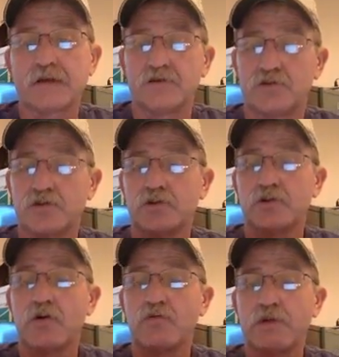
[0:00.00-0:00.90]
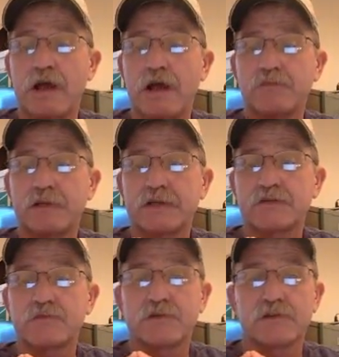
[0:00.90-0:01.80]
you should know now
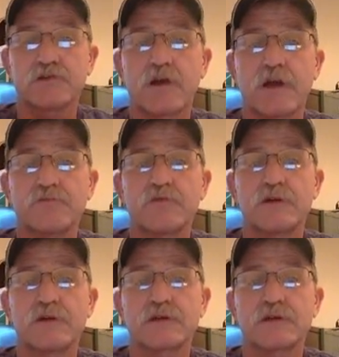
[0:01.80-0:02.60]
because we described what